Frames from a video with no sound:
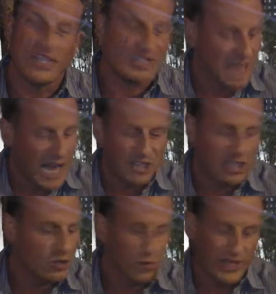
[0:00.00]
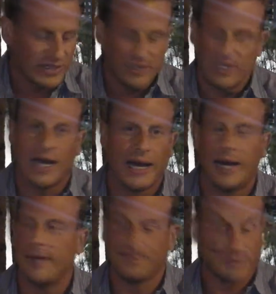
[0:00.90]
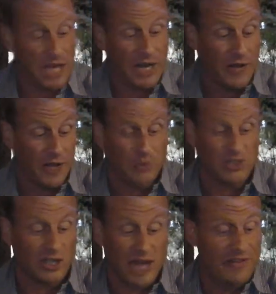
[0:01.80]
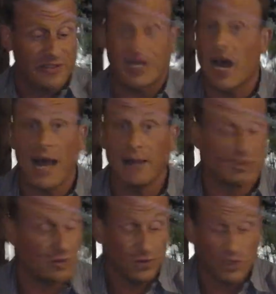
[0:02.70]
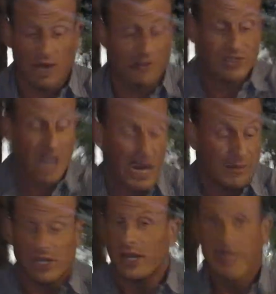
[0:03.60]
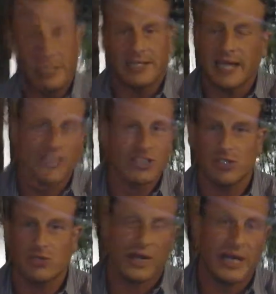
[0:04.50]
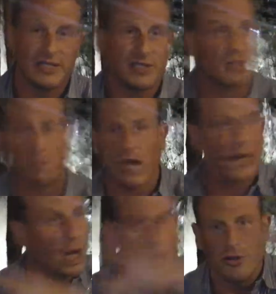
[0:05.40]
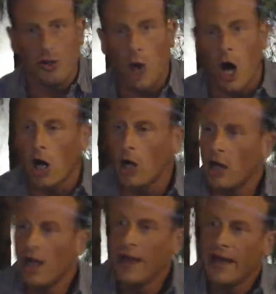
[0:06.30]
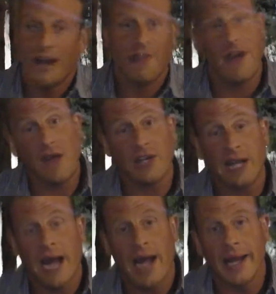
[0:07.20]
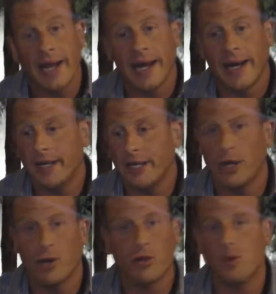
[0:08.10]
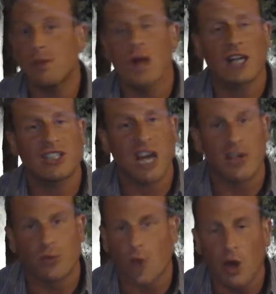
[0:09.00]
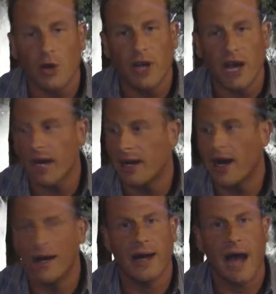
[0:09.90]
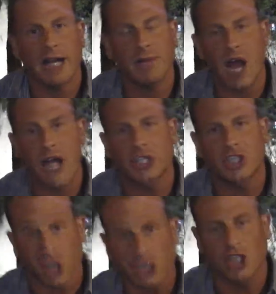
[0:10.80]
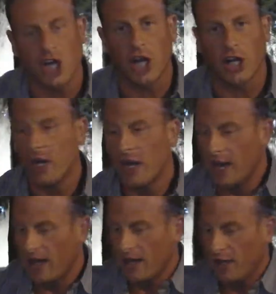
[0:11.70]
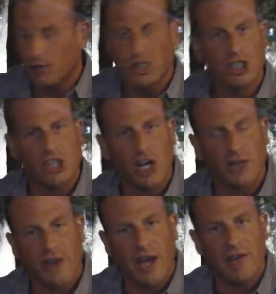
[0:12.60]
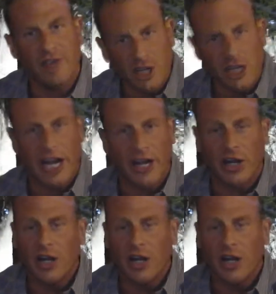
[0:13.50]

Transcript: He slashed his wrist, uh, God, I think it was 11 times, over 11 times. He slashed his wrist. There was blood all over the wall. And I found the guy, uh, you know, three blocks down the road uh, uh hiding behind a churchyard, uh, a churchyard uh, ventilator.